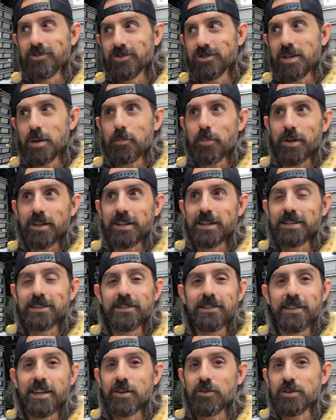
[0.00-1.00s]
typically
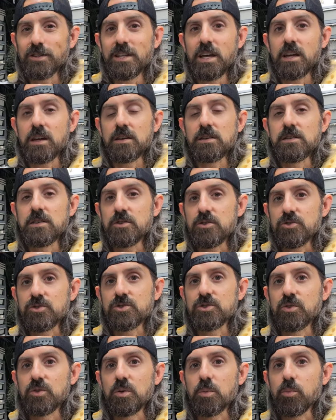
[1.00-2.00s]
they only take a year or
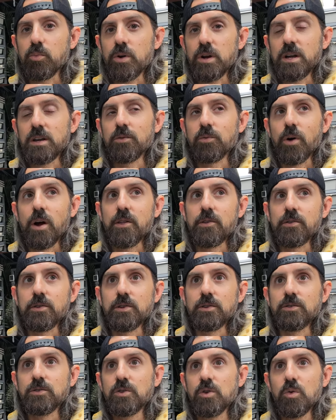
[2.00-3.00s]
so to breed rather
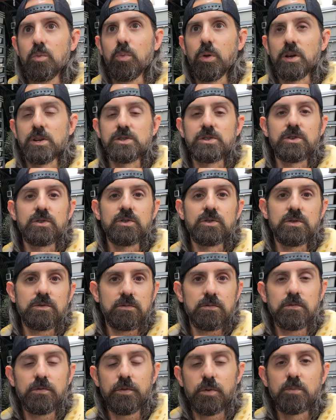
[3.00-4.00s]
than 2+ years
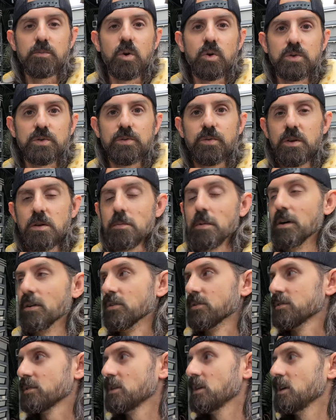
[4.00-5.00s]
for most
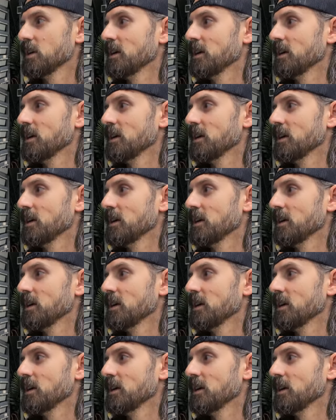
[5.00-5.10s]
females.